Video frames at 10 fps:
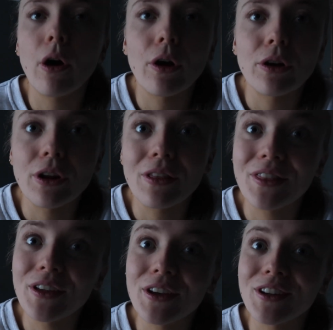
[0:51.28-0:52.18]
on
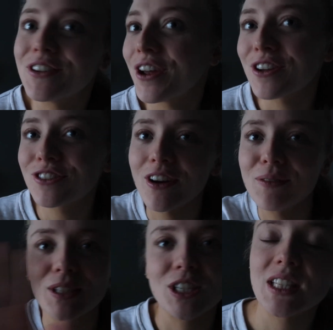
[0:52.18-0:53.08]
the nursery,
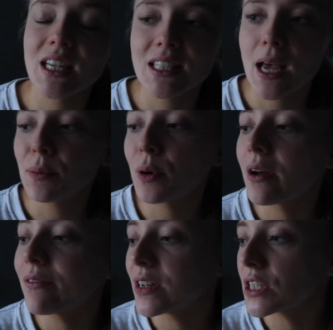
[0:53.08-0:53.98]
which is in a
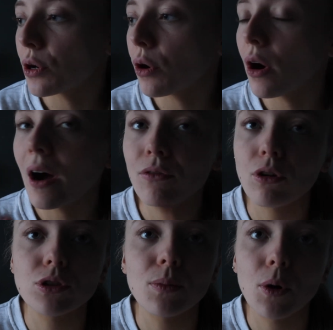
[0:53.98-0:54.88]
separate video. I've
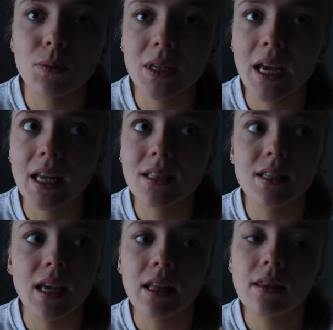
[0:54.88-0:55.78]
got some
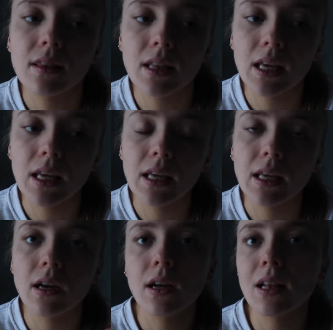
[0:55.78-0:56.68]
updates in
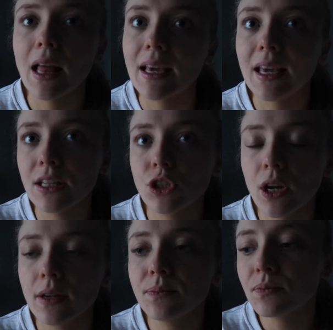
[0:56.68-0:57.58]
the like
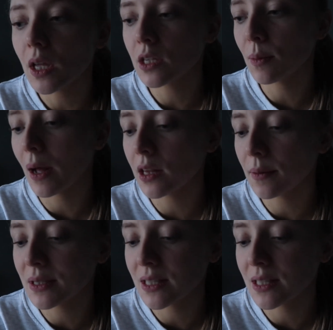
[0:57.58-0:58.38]
kitchen as well. Louis